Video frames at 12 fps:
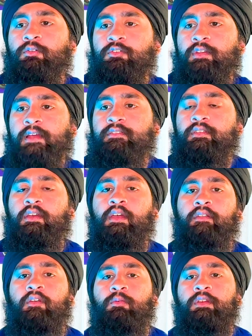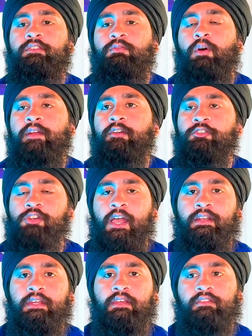no sense. The reason why they're
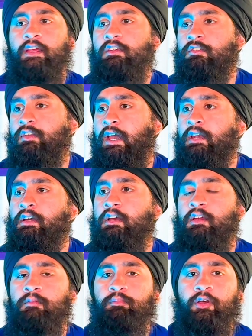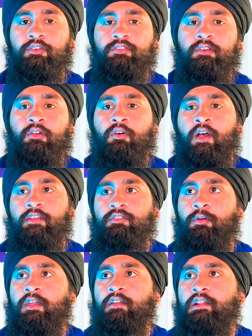attracting is, like you said, Bill Zito has
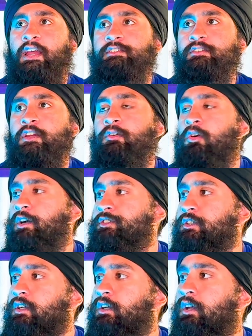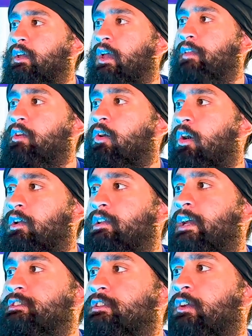created a legendary roster, and they're on a
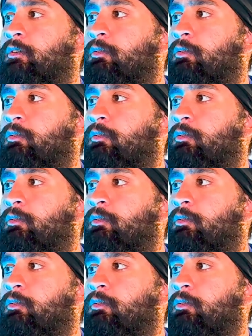legendary